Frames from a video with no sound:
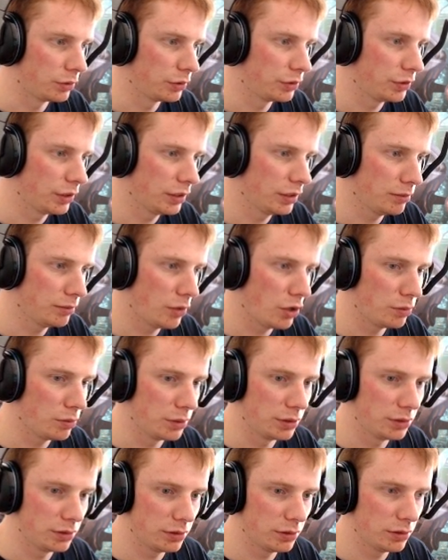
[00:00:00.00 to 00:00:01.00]
So at the
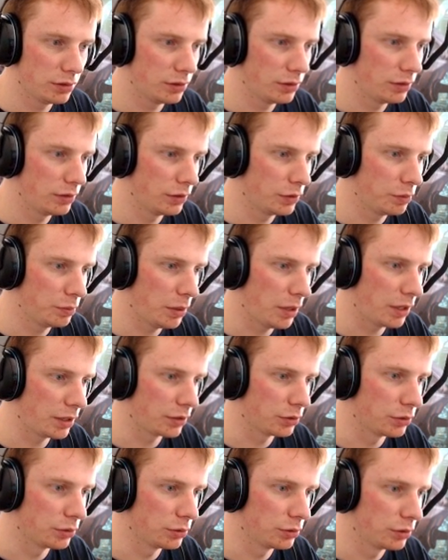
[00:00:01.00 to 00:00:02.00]
moment, this
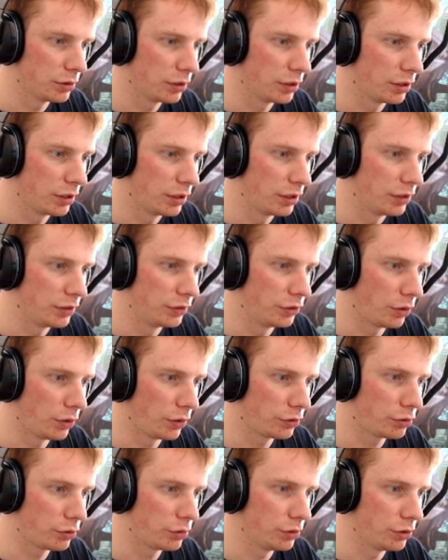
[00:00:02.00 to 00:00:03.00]
particle is going
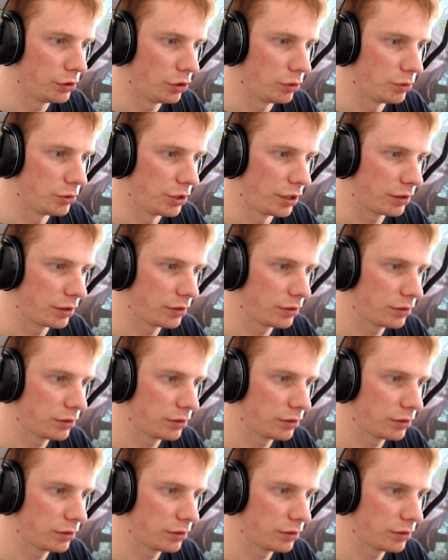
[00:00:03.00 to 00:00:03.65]
through the object.